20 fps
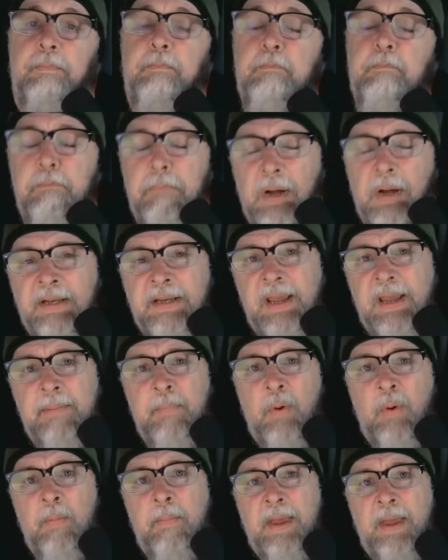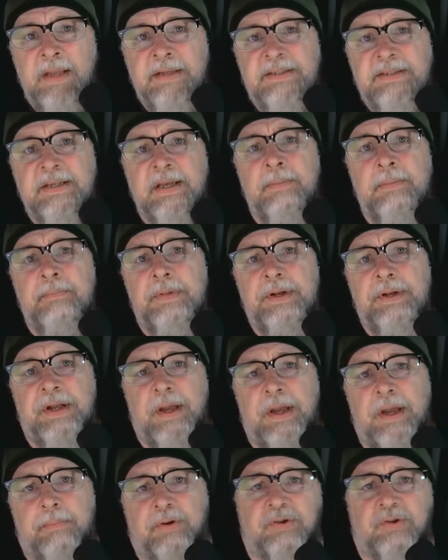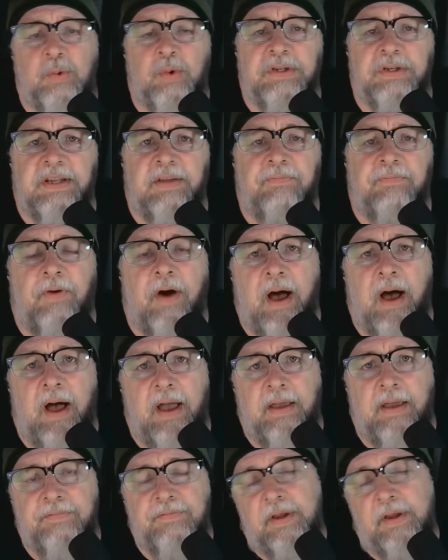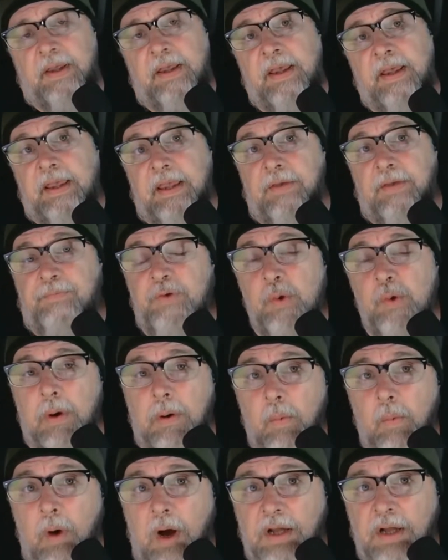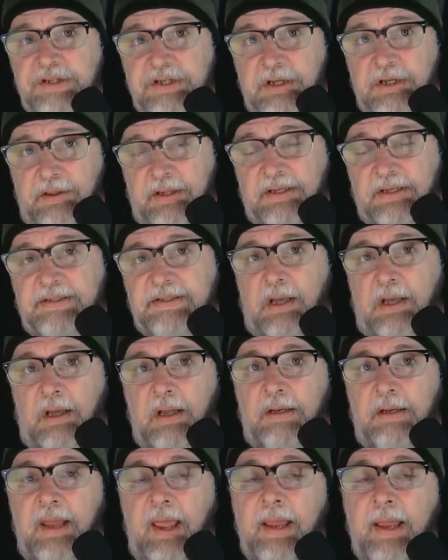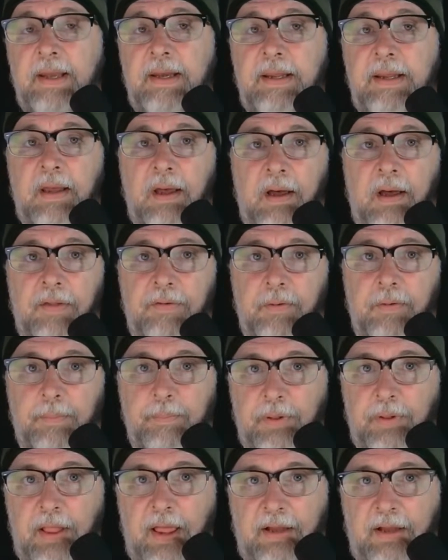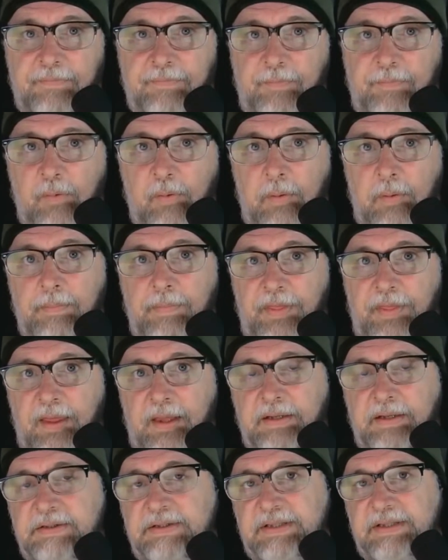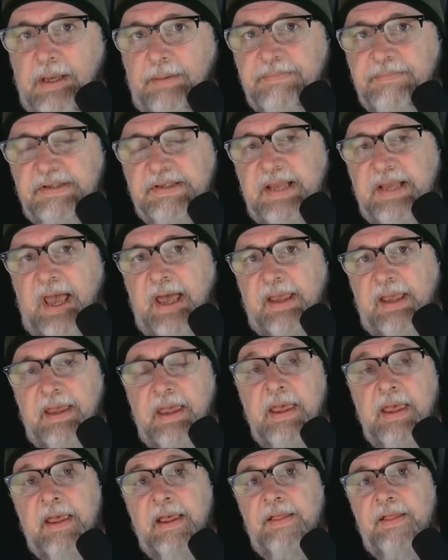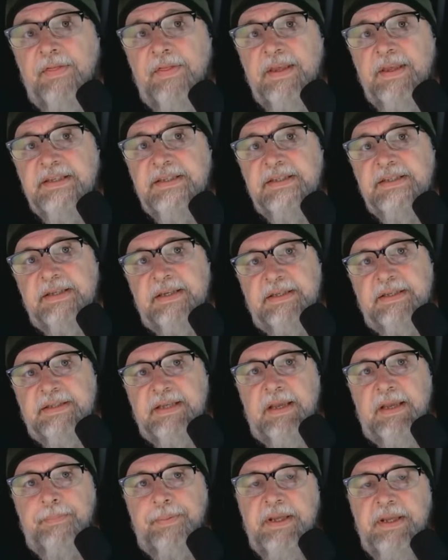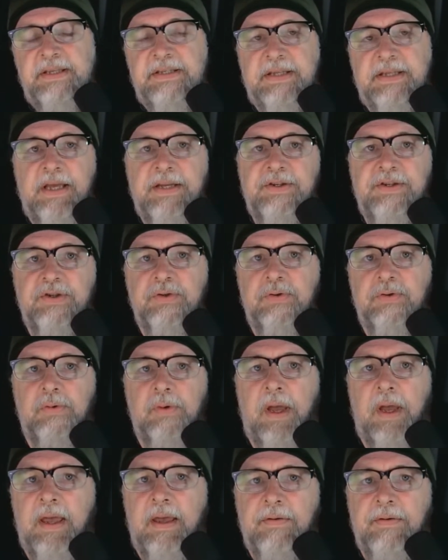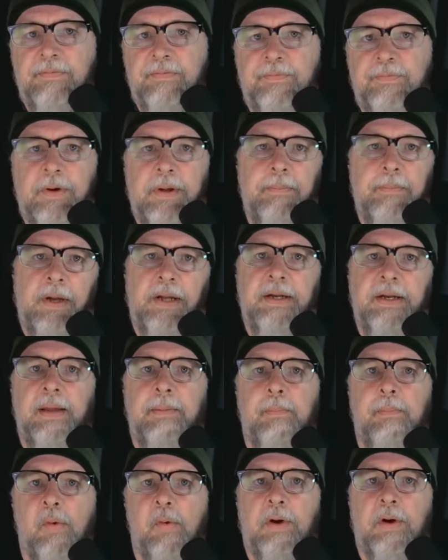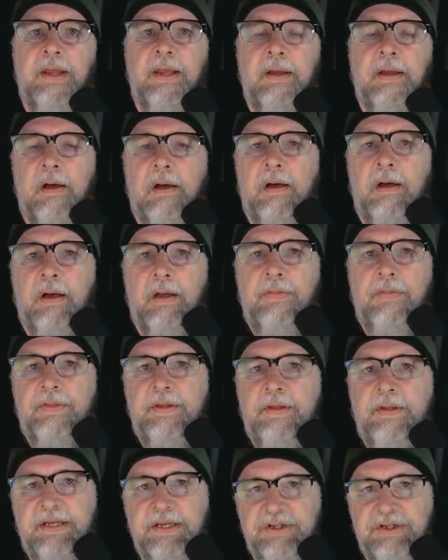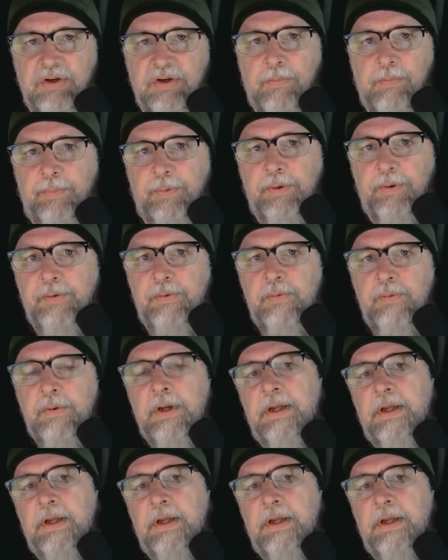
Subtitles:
Monday Momentum number 25. If you are watching this on any other platform than Substack, this is a piece I do every Monday morning on the Digital Brew,